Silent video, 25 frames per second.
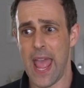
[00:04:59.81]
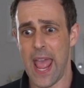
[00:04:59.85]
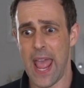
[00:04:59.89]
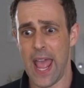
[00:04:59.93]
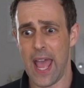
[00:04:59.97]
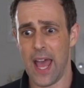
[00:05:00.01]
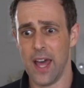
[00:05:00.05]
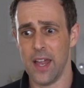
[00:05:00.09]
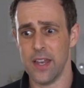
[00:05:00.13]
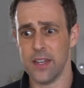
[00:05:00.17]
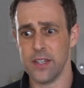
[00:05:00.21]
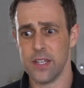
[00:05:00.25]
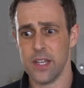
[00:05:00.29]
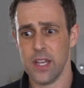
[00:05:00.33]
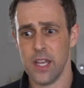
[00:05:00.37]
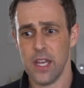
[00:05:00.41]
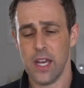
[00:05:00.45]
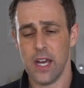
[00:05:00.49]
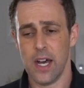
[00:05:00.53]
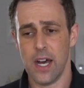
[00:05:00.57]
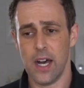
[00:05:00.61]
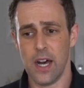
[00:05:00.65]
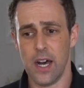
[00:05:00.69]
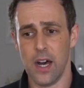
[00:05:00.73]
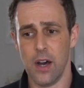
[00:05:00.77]
and
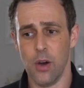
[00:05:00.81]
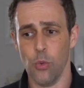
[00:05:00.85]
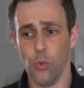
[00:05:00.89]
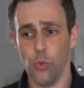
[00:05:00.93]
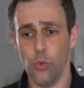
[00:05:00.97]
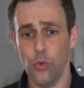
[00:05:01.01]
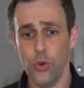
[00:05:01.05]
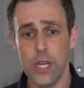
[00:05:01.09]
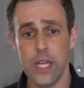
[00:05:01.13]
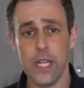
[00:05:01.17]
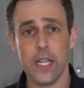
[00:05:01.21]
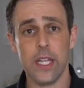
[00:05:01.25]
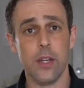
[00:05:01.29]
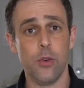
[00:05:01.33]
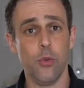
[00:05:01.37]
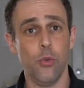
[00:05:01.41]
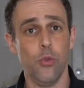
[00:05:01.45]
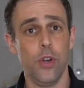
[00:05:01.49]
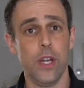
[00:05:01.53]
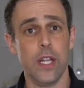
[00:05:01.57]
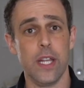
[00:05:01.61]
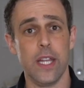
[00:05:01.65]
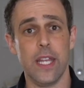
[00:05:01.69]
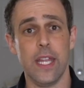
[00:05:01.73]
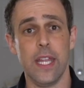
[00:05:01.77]
uh, really,
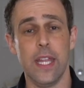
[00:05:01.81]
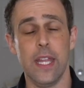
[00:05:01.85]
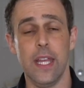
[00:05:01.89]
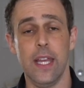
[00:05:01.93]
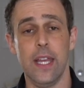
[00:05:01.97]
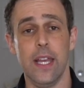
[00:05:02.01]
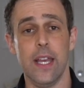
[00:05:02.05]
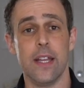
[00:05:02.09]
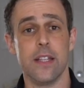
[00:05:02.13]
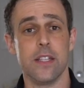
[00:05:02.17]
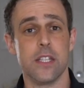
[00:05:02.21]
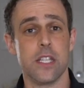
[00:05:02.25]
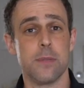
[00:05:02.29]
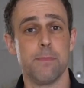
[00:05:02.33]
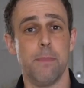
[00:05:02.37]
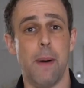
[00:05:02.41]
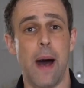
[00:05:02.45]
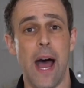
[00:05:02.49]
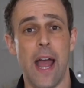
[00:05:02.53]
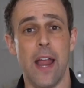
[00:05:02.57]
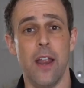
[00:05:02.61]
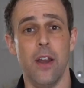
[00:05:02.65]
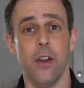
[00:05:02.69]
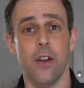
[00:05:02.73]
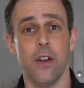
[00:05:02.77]
really
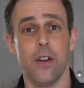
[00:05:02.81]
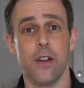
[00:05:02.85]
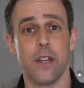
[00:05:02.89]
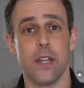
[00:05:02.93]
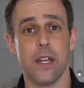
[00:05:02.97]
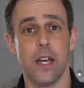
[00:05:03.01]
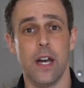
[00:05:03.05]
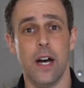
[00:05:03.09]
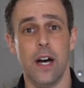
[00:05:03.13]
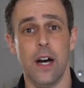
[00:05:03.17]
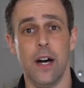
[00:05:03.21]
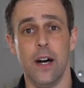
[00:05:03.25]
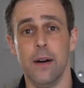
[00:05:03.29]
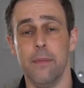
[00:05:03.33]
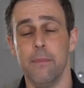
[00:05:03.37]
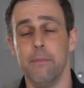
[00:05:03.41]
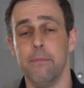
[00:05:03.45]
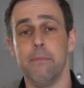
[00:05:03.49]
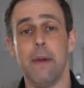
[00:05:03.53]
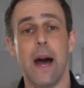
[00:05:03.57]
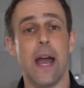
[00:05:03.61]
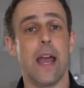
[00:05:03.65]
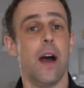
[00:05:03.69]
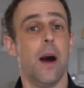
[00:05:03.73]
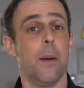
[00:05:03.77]
inspired
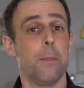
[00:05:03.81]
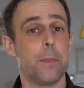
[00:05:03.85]
um, my